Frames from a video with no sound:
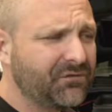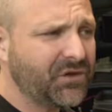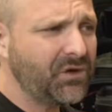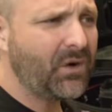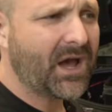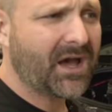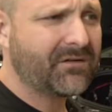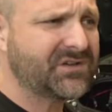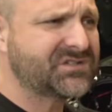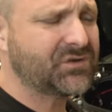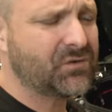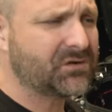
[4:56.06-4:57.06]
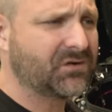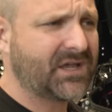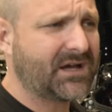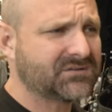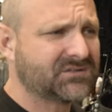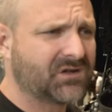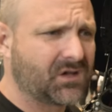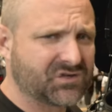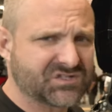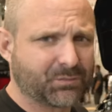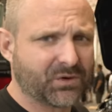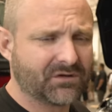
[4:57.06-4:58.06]
If you have a
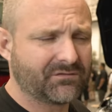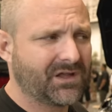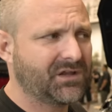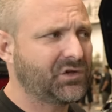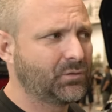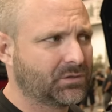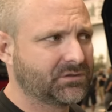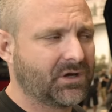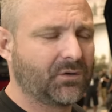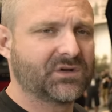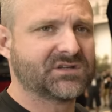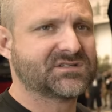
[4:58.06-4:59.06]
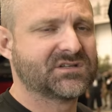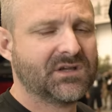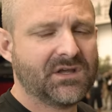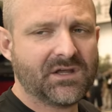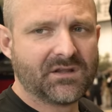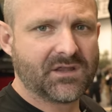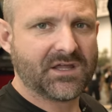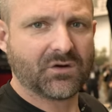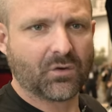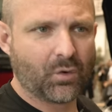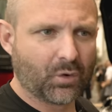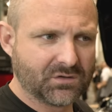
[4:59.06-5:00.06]
$200,000 Sprinter van, you will notice that
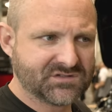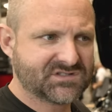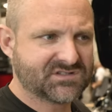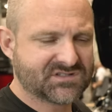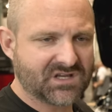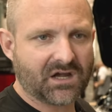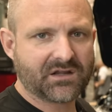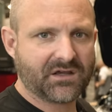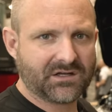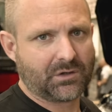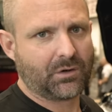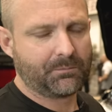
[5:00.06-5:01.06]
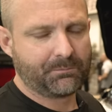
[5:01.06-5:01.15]
your horns suck and are